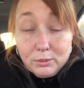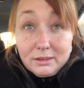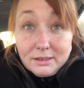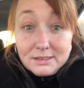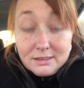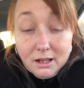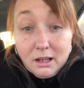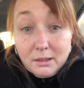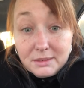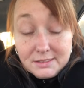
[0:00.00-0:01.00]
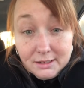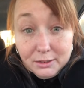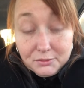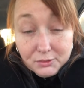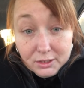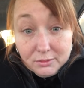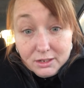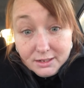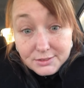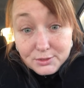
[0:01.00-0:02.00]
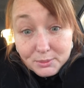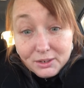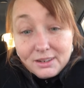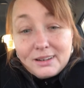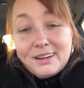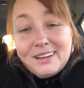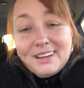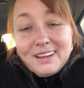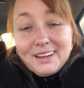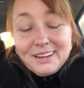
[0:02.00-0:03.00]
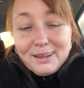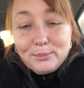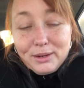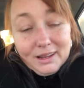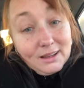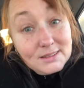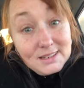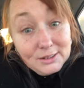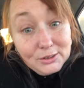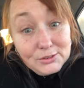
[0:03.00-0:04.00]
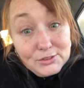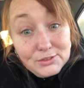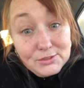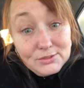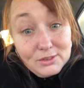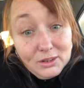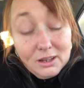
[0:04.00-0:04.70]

really to not be sitting in front of a customer and break out in tears.